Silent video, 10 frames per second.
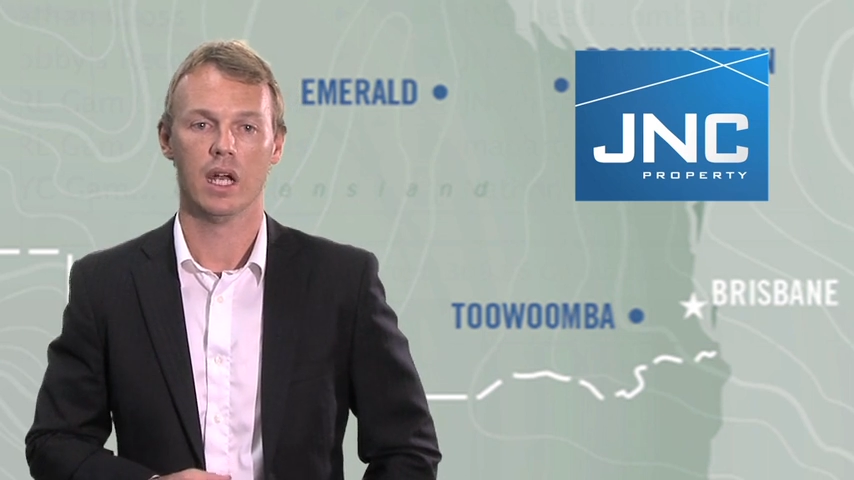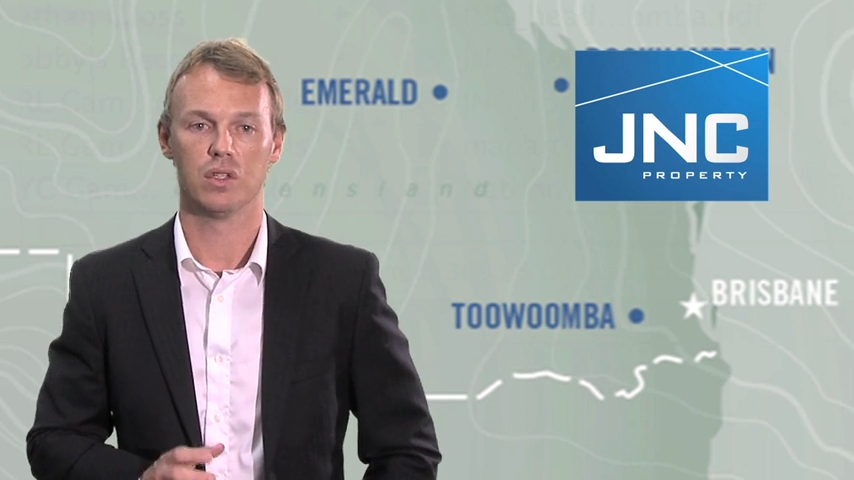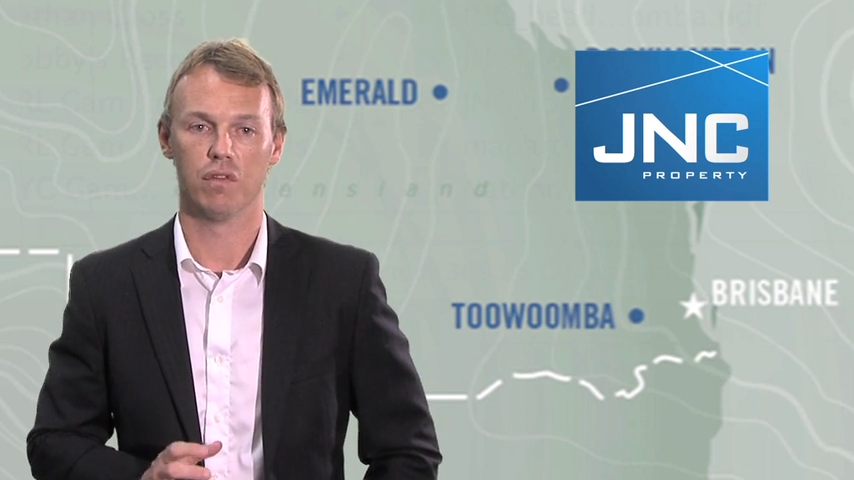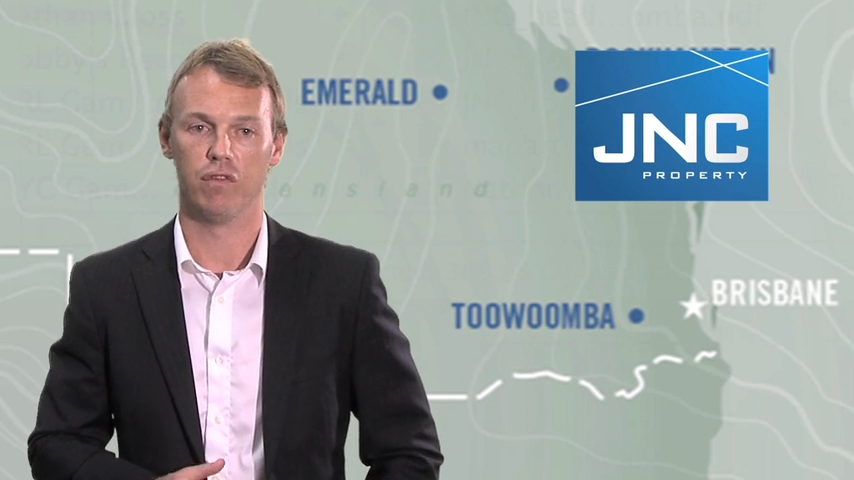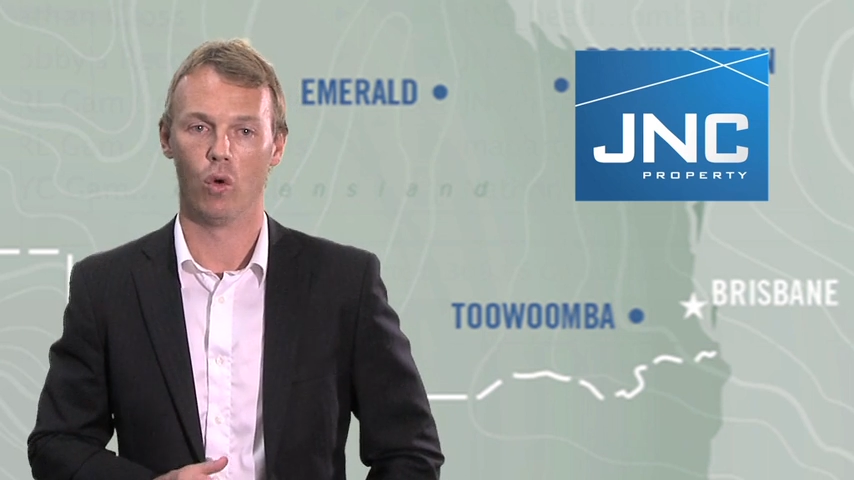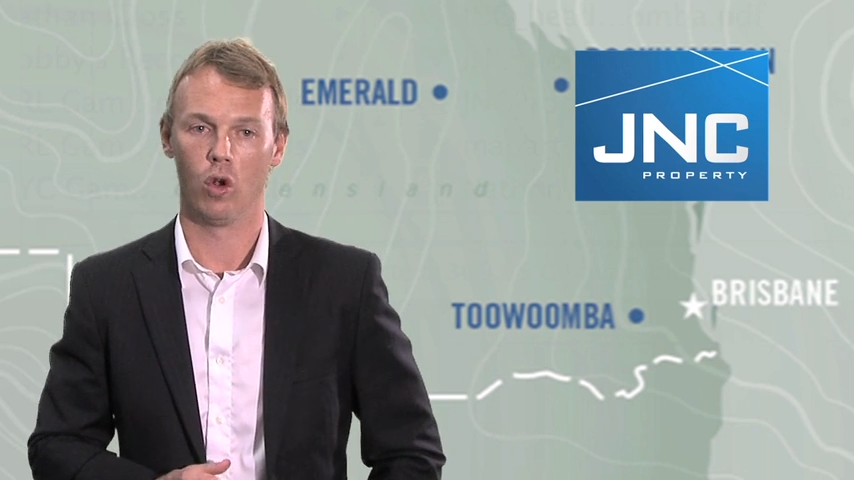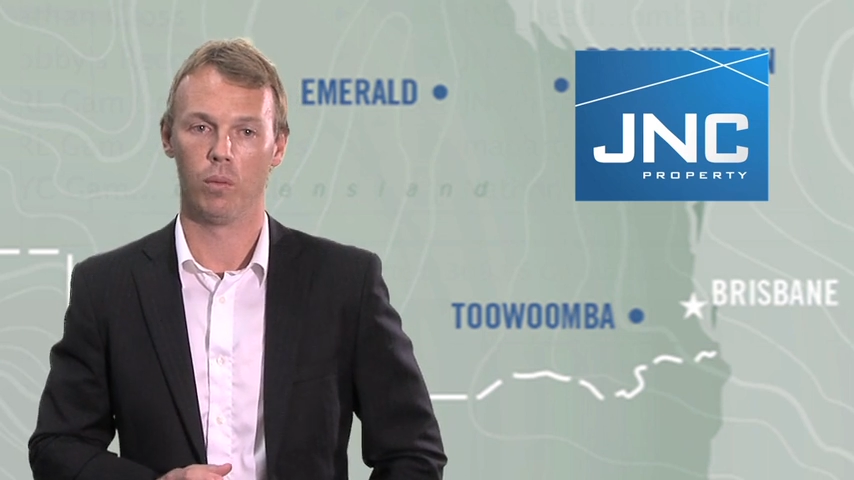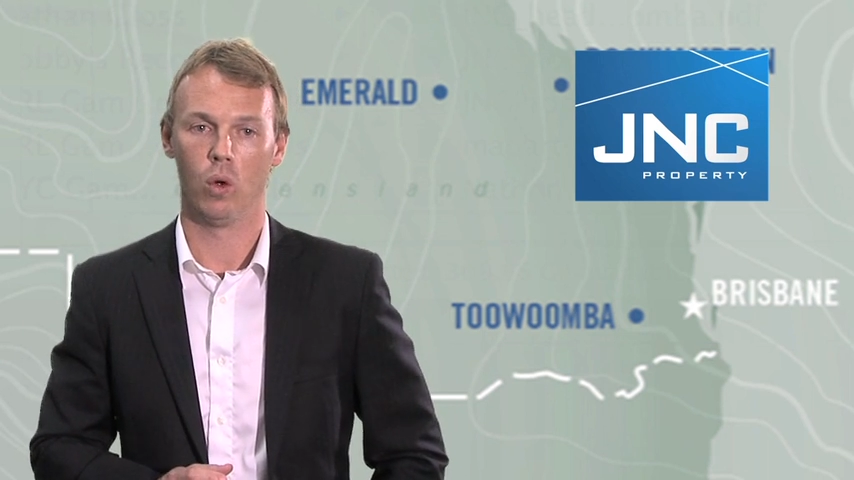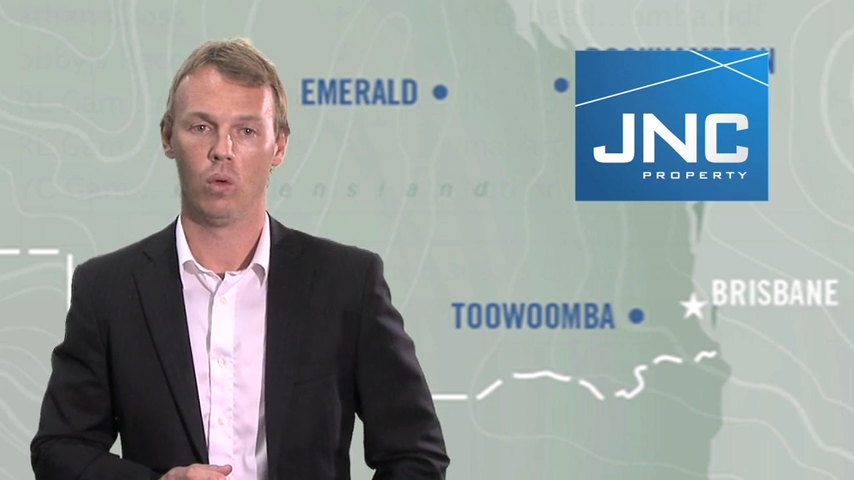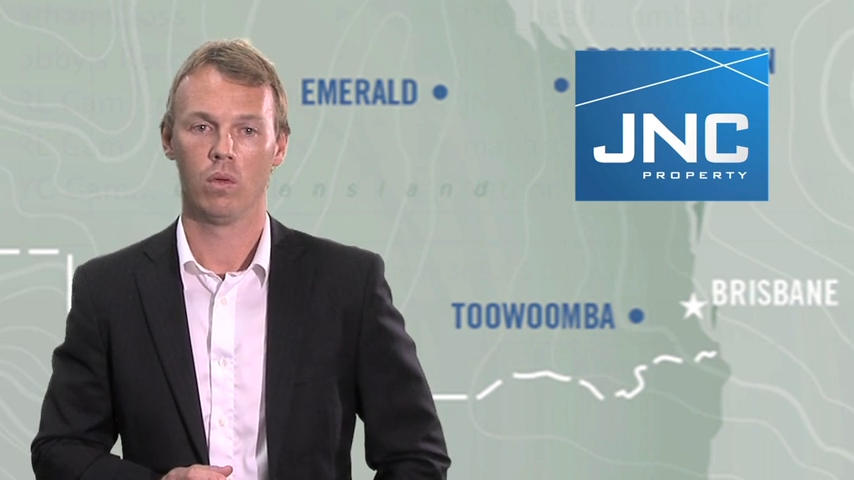it's
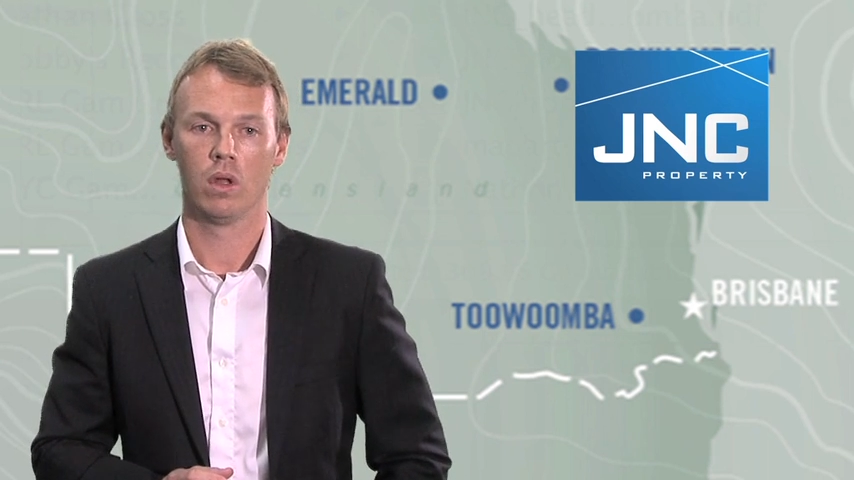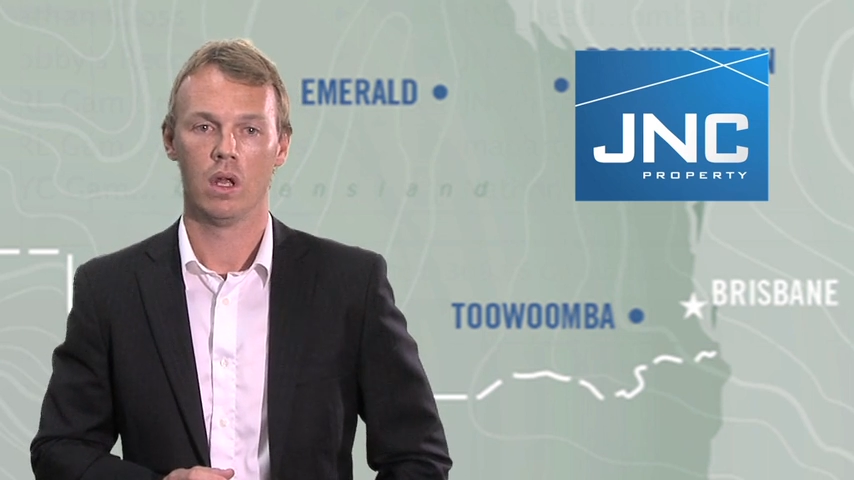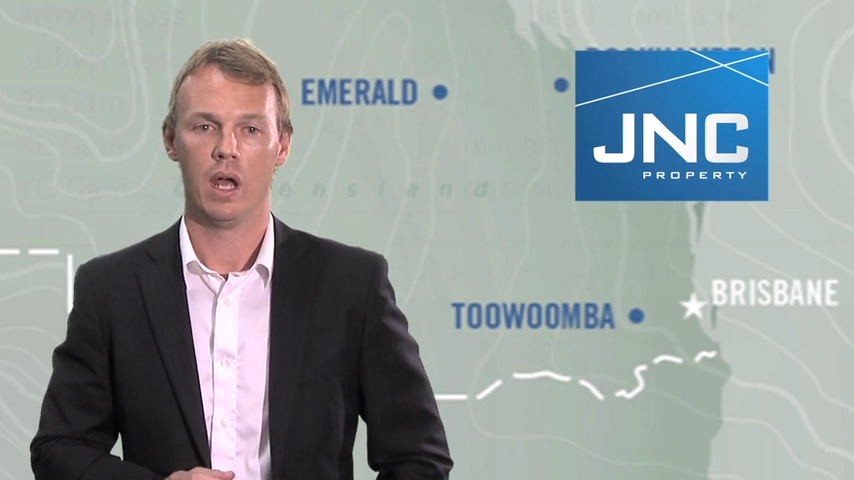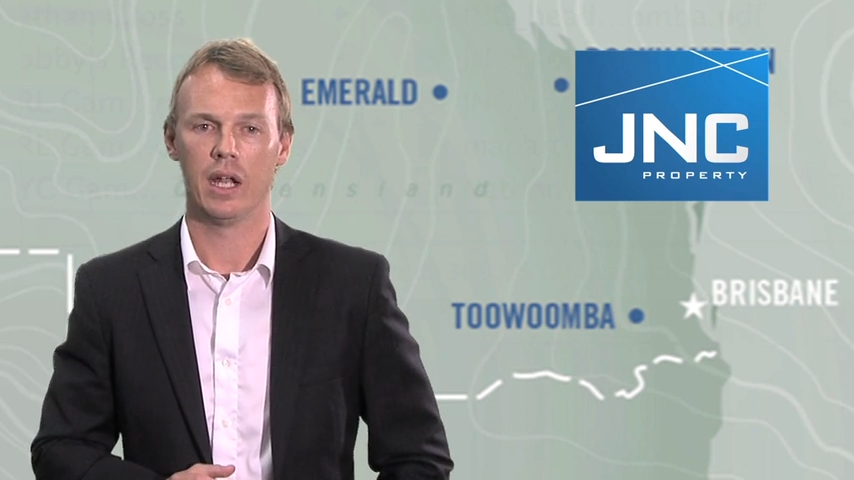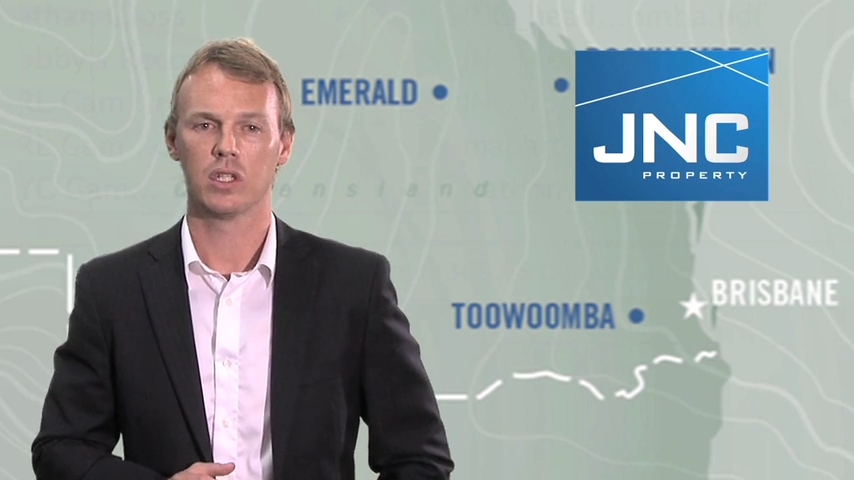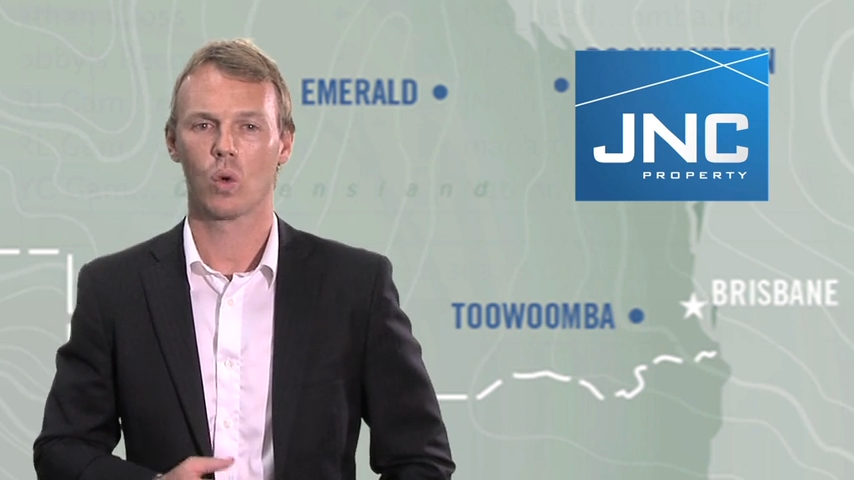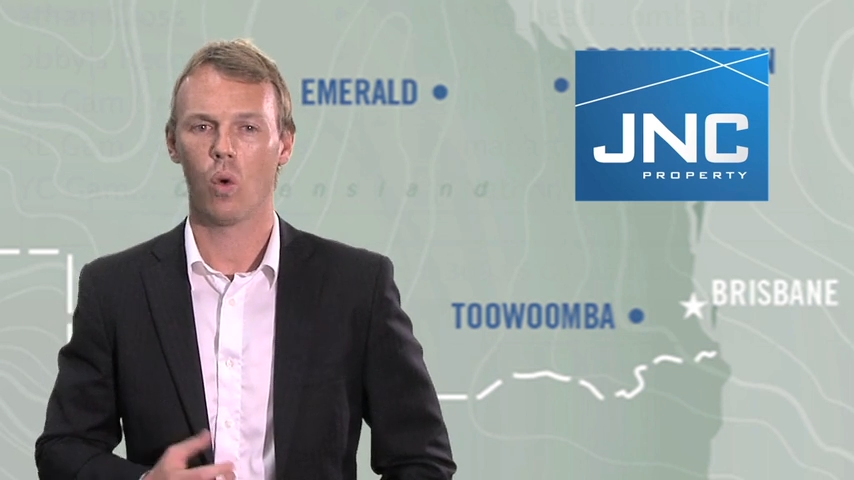affordable, and it's